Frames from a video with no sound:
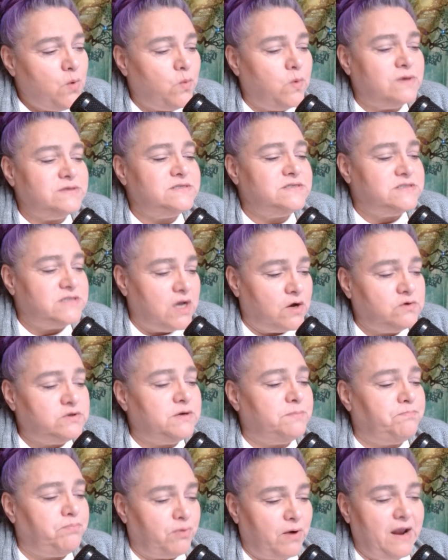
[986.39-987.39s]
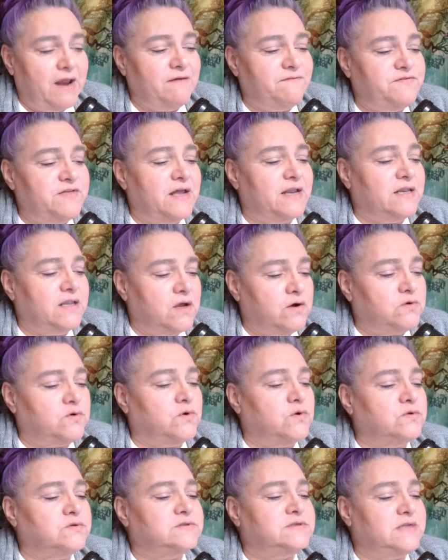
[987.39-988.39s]
was so depraved that
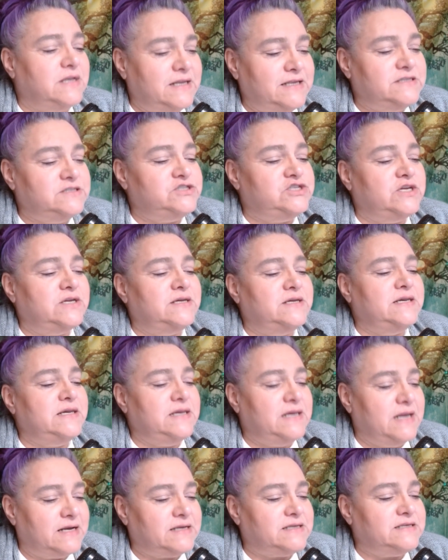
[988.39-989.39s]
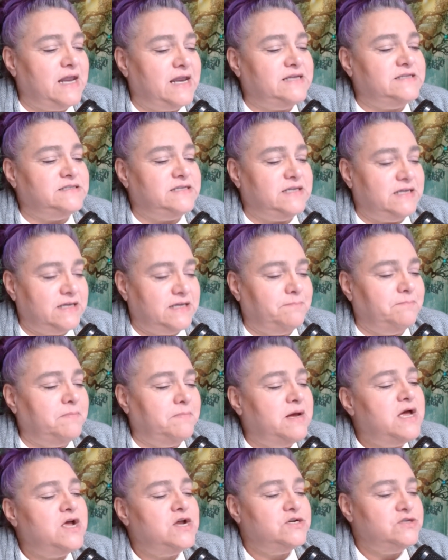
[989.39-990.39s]
local Tlingit nicknamed him
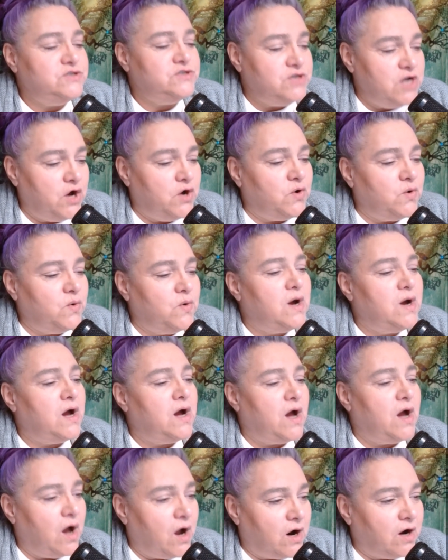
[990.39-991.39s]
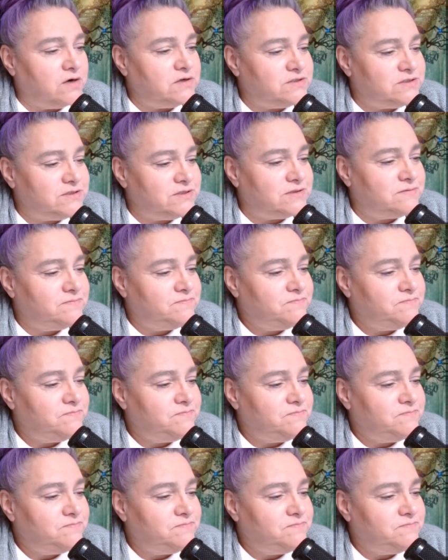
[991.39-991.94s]
No Heart.